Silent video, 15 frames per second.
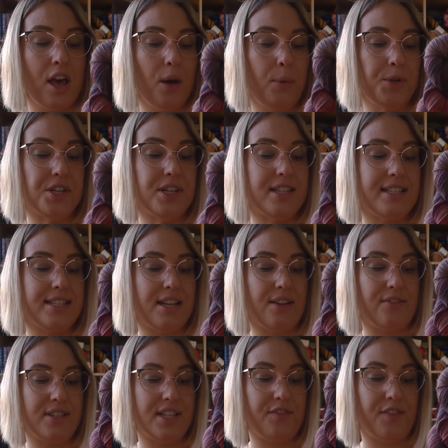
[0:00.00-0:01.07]
which is
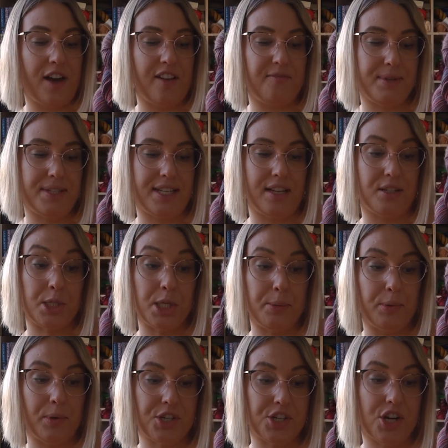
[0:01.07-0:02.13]
75%
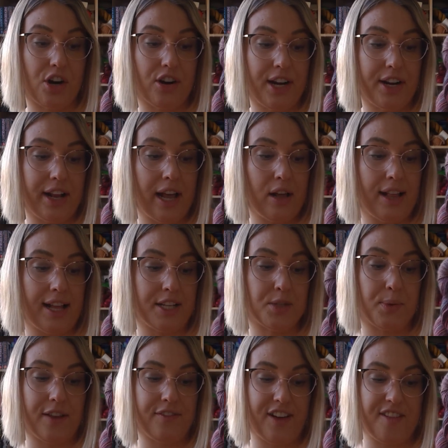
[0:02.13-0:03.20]
superwash Corriedale and
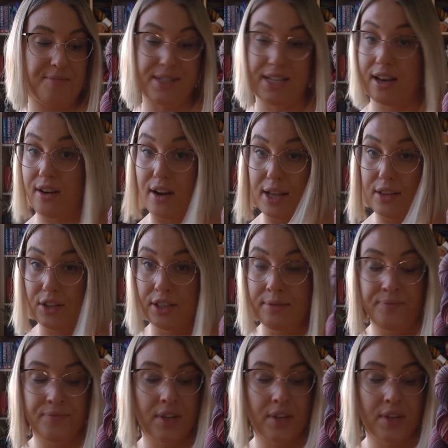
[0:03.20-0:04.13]
25% nylon,